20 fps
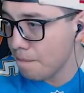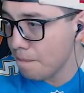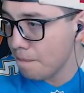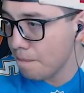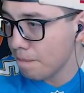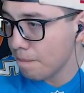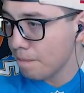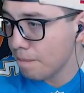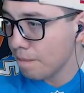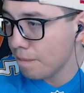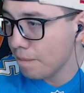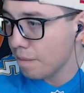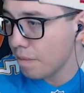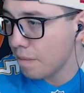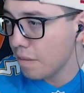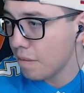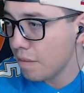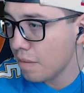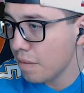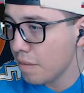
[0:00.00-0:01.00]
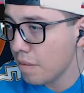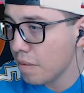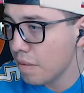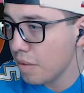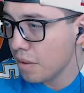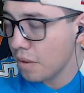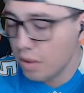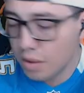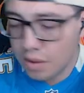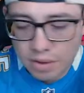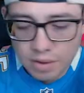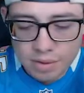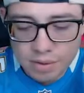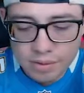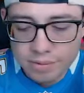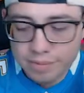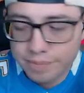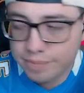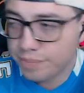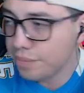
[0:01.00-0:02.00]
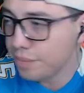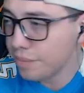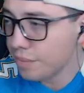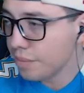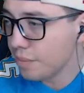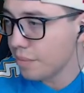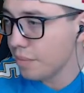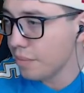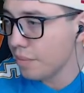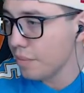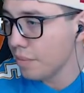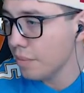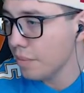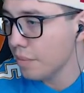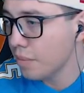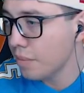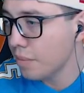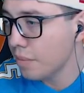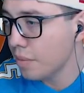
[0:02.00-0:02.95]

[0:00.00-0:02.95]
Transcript: (no one is talking)